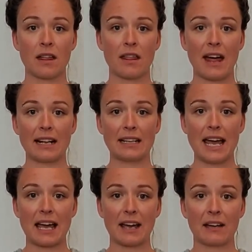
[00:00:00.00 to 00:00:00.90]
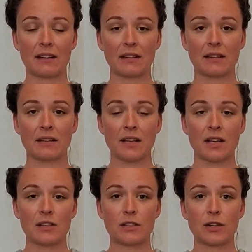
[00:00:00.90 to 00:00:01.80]
that leg.
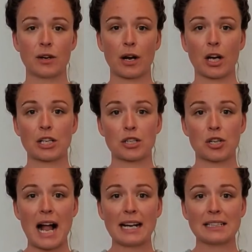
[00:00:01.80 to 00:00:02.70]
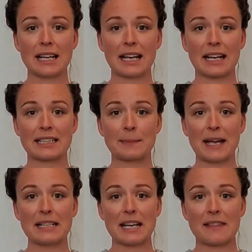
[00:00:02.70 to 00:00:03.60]
So you're contracting and
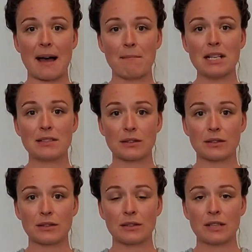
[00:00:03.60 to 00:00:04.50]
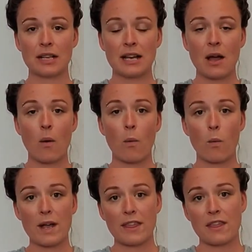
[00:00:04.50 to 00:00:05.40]
expanding that muscle
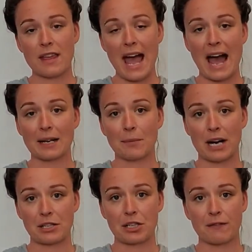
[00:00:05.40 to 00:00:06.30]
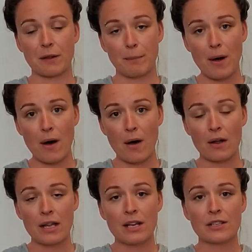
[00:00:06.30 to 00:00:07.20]
with the added pressure of the ball,
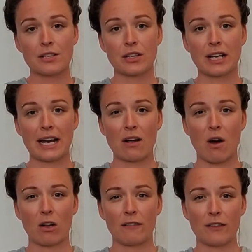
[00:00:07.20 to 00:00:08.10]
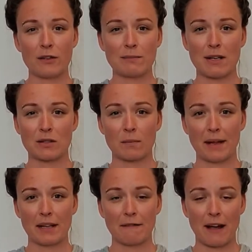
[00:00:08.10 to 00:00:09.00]
so you're getting all of those muscle
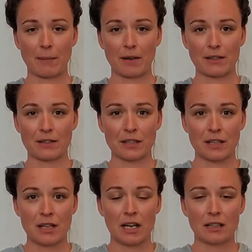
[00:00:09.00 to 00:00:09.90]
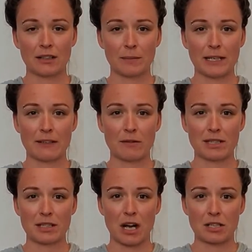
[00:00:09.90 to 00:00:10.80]
belly fibers, a little bit of a
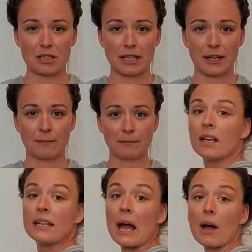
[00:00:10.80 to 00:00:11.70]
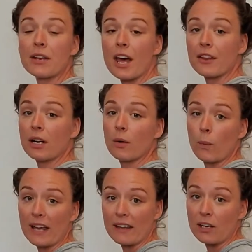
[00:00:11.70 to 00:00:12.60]
massage in there. Now, another way that